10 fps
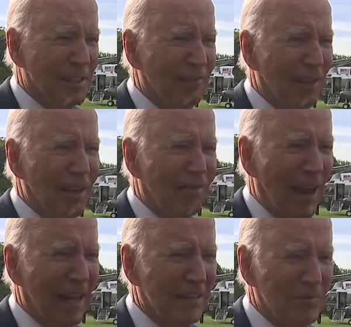if they, in
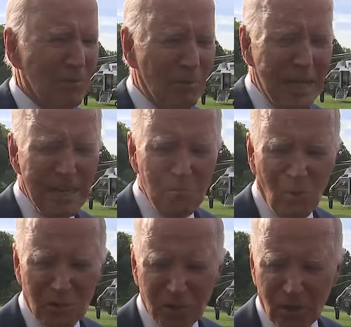fact, need
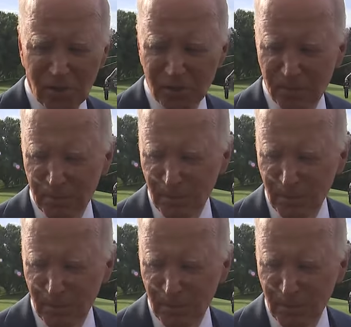more services.